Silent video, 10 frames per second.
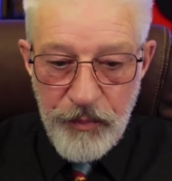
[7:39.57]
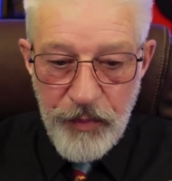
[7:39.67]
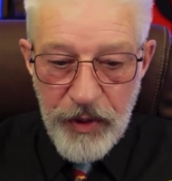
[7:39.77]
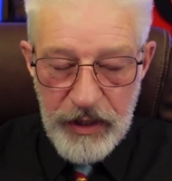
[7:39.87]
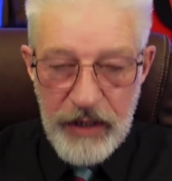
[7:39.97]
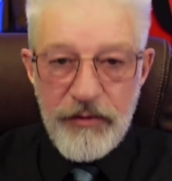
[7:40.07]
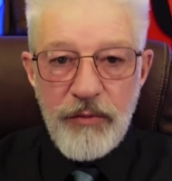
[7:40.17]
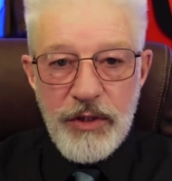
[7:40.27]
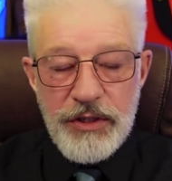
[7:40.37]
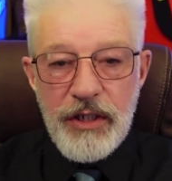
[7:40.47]
But living
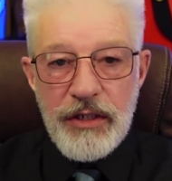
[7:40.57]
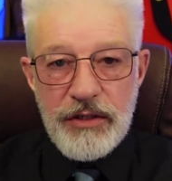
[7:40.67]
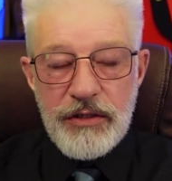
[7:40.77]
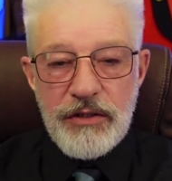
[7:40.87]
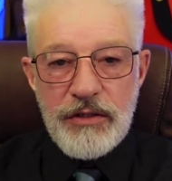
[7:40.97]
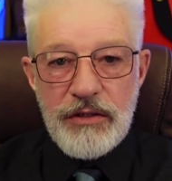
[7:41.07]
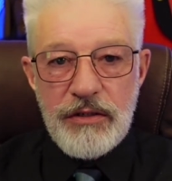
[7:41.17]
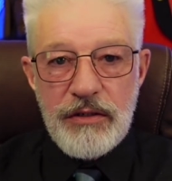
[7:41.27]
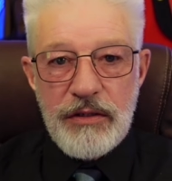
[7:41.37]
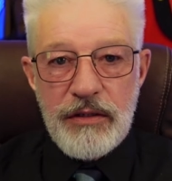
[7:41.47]
with tinnitus
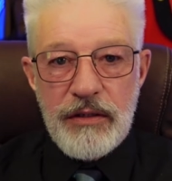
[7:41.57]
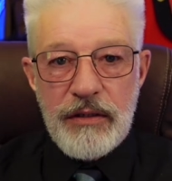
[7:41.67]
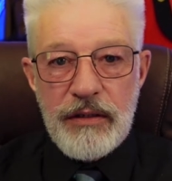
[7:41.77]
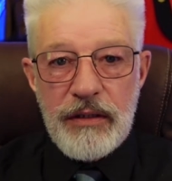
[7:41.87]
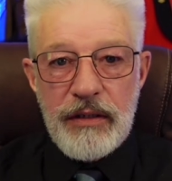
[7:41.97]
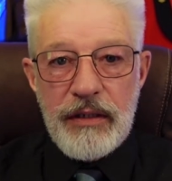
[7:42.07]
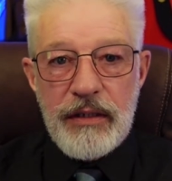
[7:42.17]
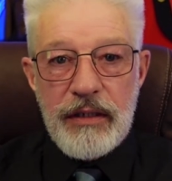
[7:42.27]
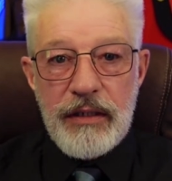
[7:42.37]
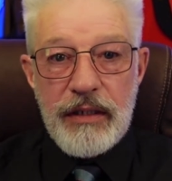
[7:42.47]

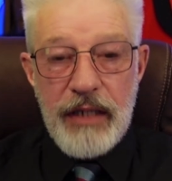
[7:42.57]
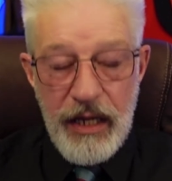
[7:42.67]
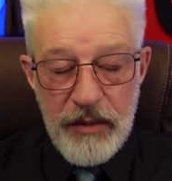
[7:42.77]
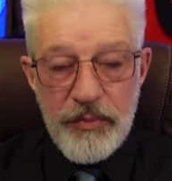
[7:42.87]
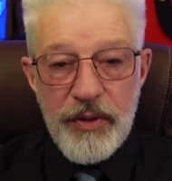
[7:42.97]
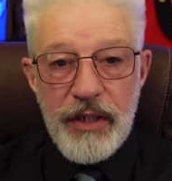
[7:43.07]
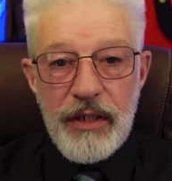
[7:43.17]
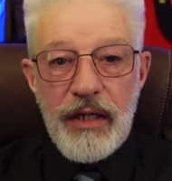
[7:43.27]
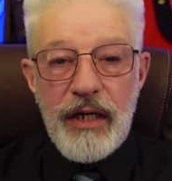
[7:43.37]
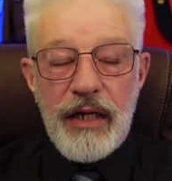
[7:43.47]
can be
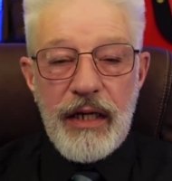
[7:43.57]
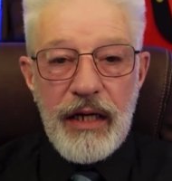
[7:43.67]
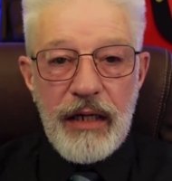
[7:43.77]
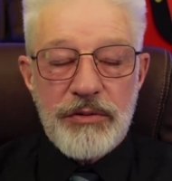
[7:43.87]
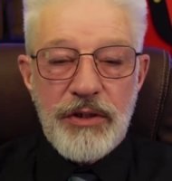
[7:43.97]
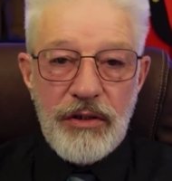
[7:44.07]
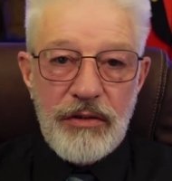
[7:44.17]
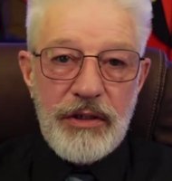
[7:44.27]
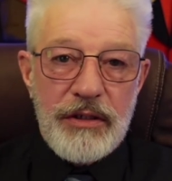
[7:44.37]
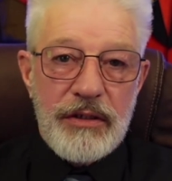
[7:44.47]

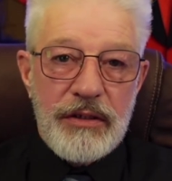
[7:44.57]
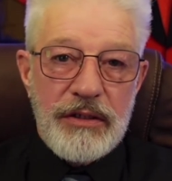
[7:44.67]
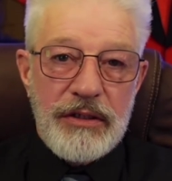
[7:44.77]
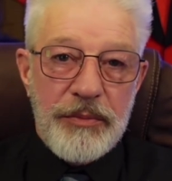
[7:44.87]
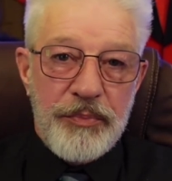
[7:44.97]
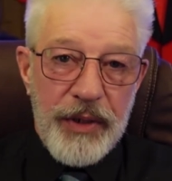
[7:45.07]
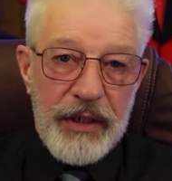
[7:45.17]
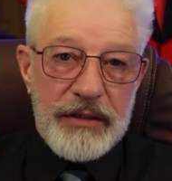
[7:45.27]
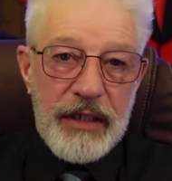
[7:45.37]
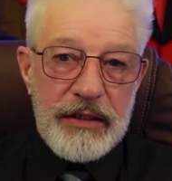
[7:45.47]
absolutely
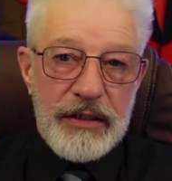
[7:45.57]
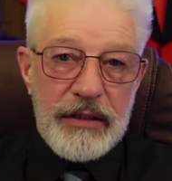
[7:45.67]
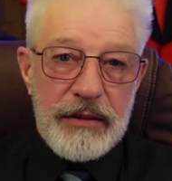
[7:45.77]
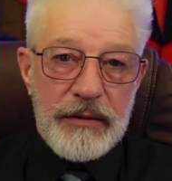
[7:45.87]
debilitating.